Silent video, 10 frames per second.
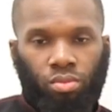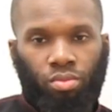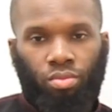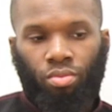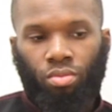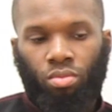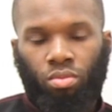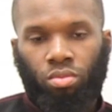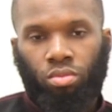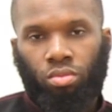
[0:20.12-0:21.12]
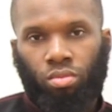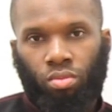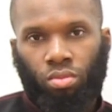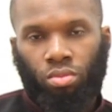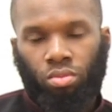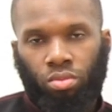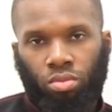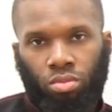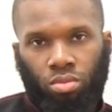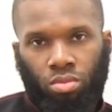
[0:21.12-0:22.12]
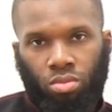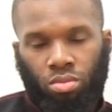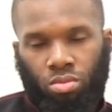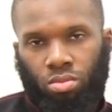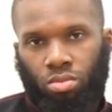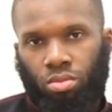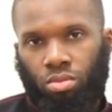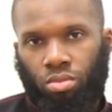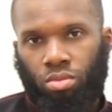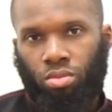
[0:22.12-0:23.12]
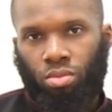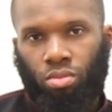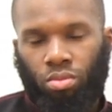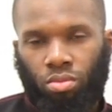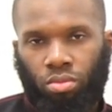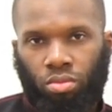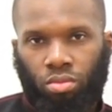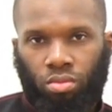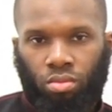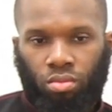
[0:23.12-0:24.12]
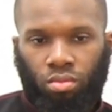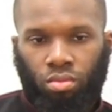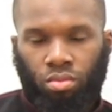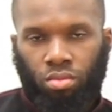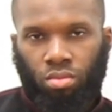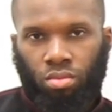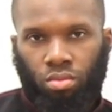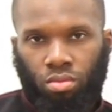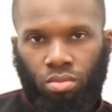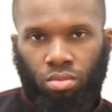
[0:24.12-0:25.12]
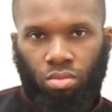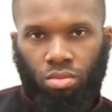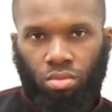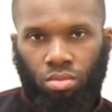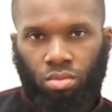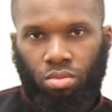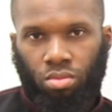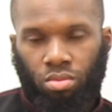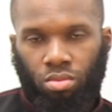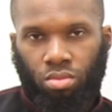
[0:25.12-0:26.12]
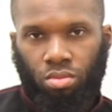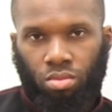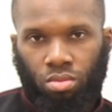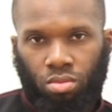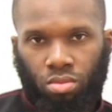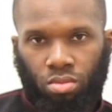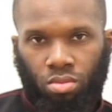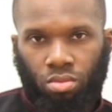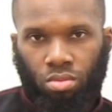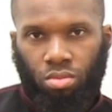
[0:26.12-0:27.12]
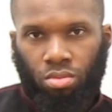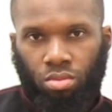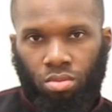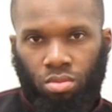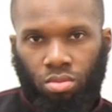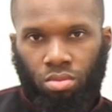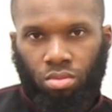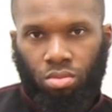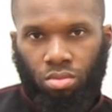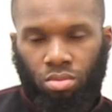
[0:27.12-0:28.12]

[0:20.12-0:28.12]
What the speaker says: This person isn't speaking.